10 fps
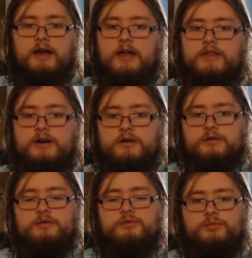and that
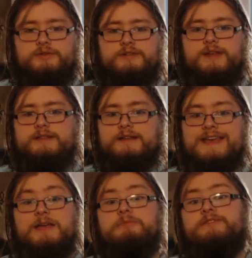article was that the
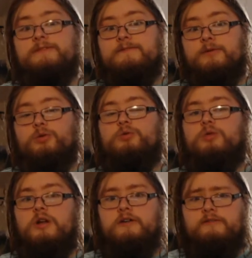game is
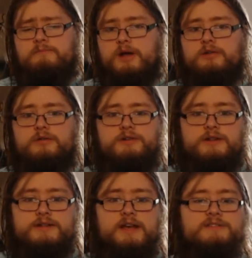full of
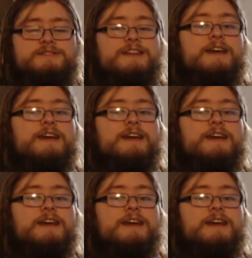microtransactions.